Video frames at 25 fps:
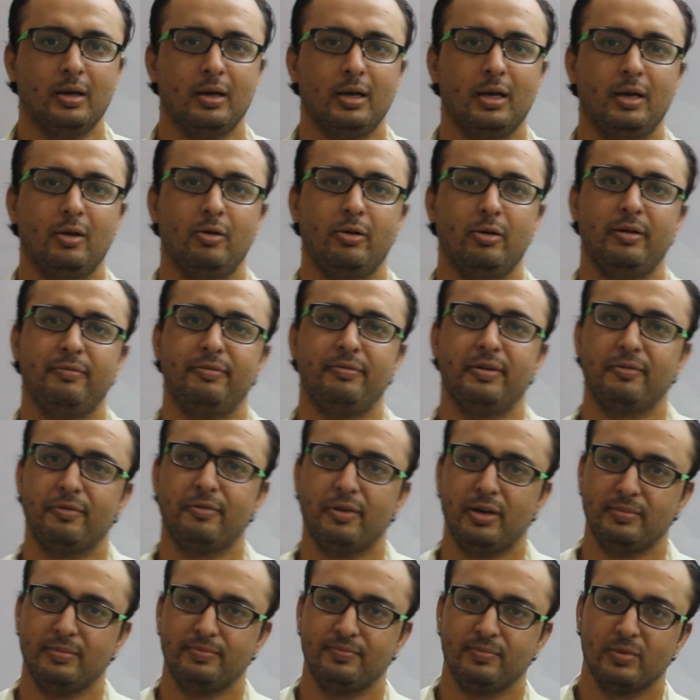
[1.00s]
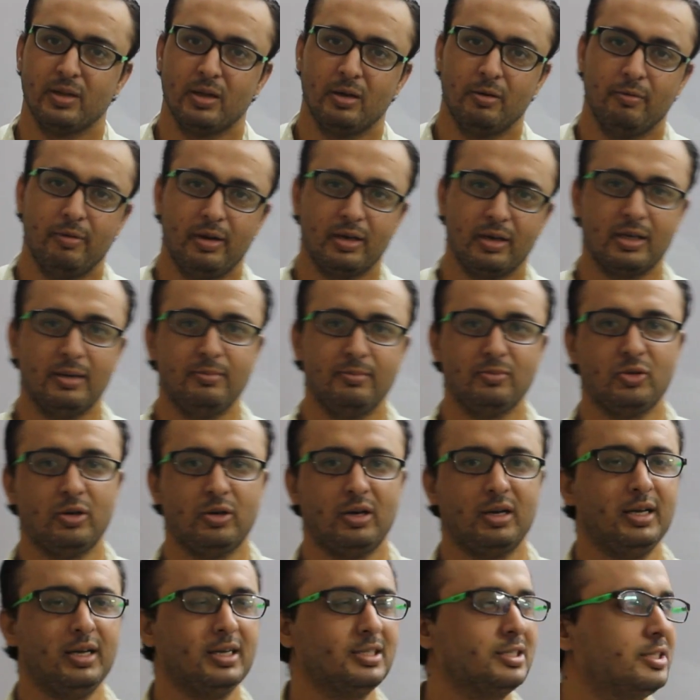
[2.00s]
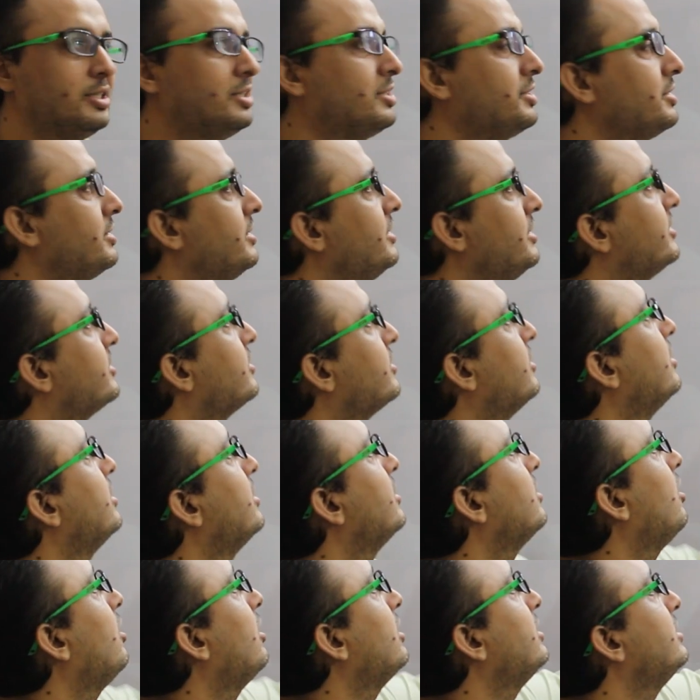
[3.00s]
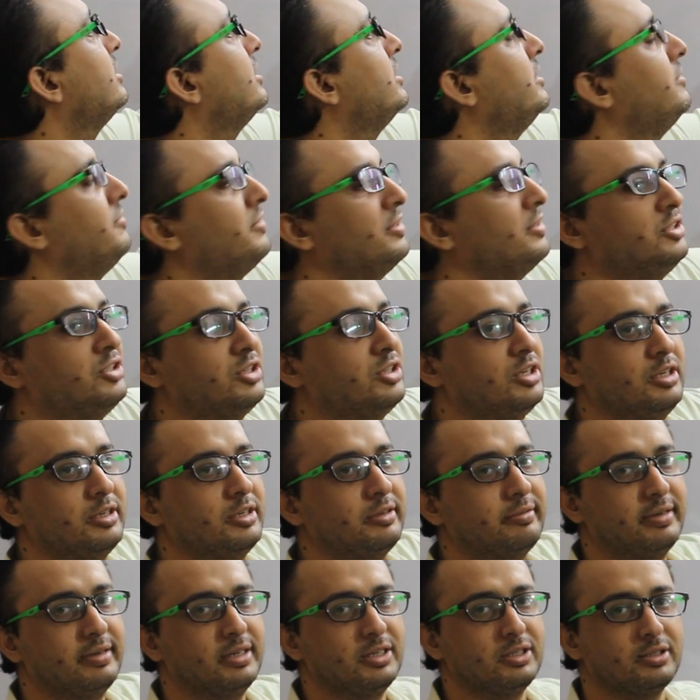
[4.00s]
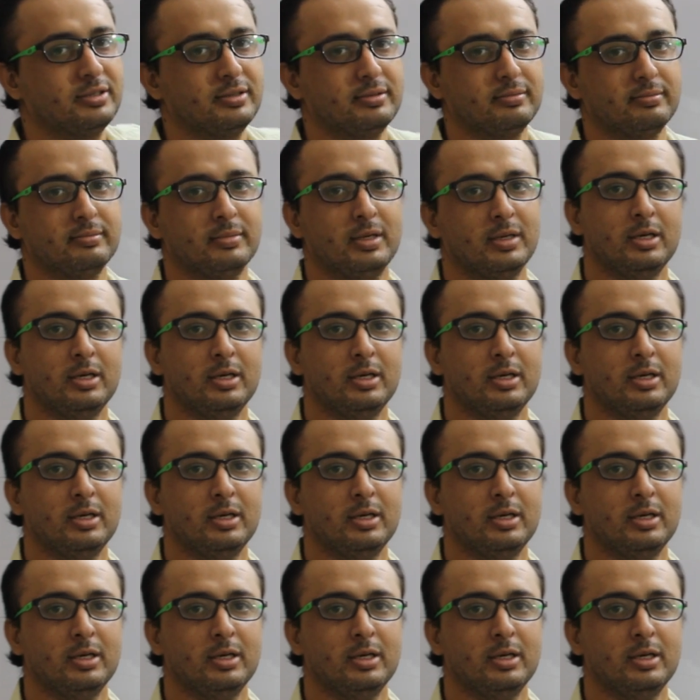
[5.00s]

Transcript: Hello everyone, welcome to our lecture series on ordinary differential equation.